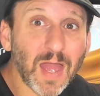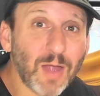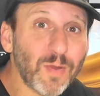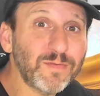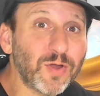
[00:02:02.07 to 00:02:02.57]

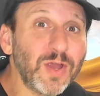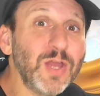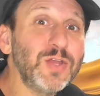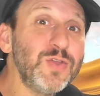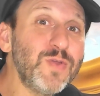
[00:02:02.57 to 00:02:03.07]
However,
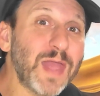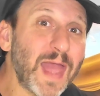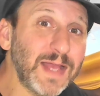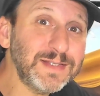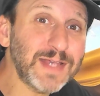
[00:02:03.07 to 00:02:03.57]
you
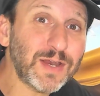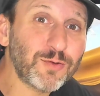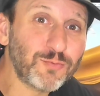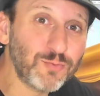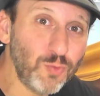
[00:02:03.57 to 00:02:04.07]
can set a
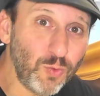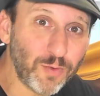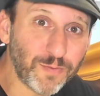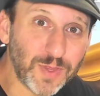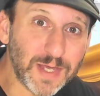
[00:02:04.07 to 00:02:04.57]

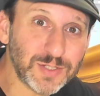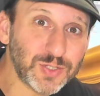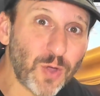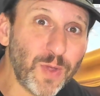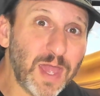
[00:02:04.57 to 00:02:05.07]
rule for this.
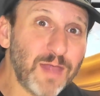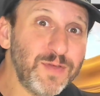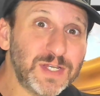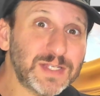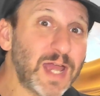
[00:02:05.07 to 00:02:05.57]
So if
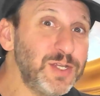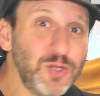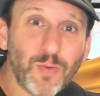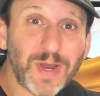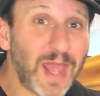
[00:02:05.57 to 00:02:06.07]
you decide
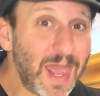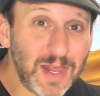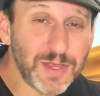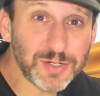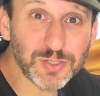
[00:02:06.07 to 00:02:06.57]
you don't want
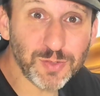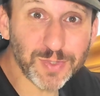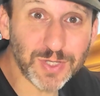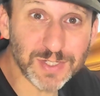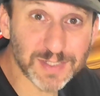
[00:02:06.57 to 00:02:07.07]
anything to do
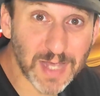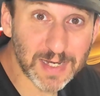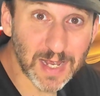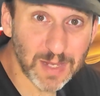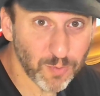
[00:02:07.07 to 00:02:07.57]
with this
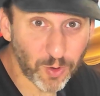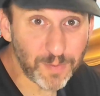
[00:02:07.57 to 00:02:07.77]
site anymore,